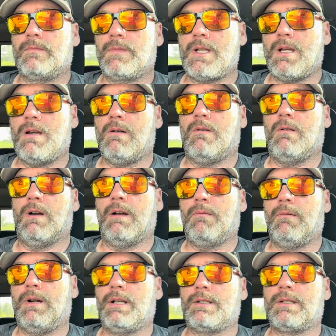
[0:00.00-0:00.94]
I
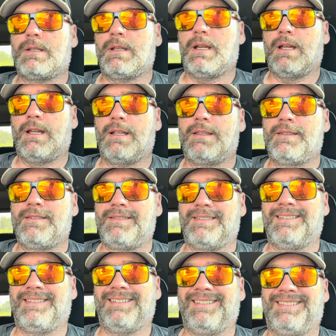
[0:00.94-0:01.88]
watched, this
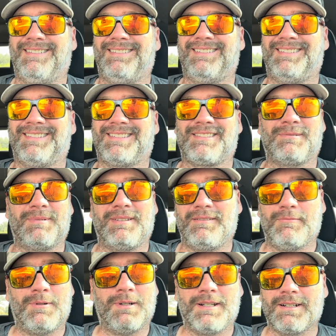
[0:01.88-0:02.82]
will be
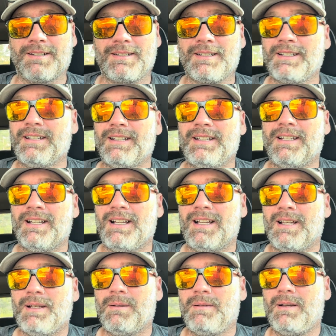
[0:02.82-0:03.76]
weird,
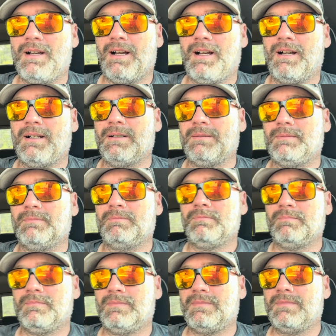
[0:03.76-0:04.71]

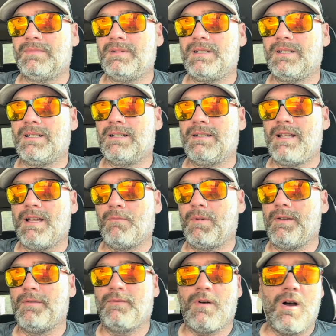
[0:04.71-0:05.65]
and
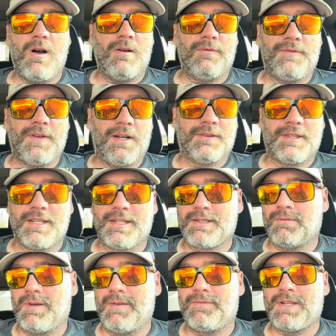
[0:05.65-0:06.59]
we've all felt
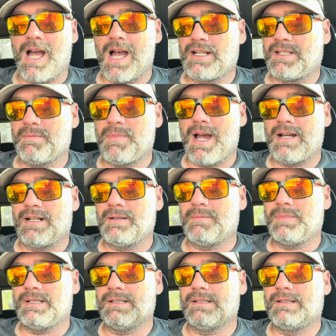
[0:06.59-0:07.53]
this and we've talked about it,
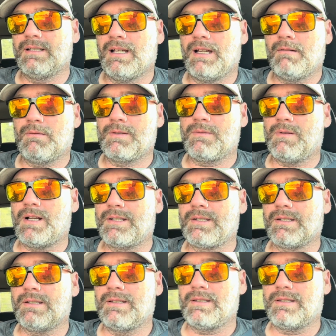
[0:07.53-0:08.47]
but I was
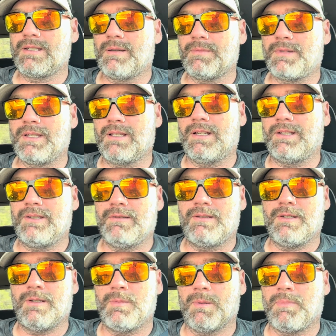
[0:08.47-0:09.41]
watching something on YouTube.